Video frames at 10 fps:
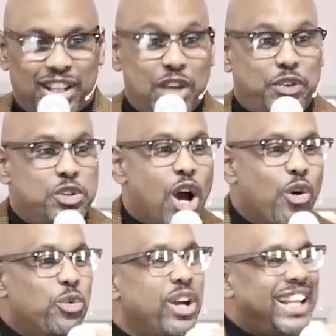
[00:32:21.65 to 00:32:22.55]
If you
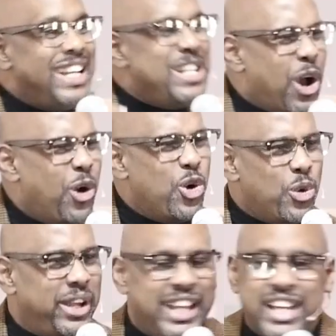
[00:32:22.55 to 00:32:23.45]
don't really know
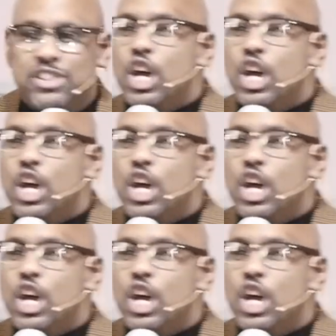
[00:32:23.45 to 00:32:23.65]
who he is,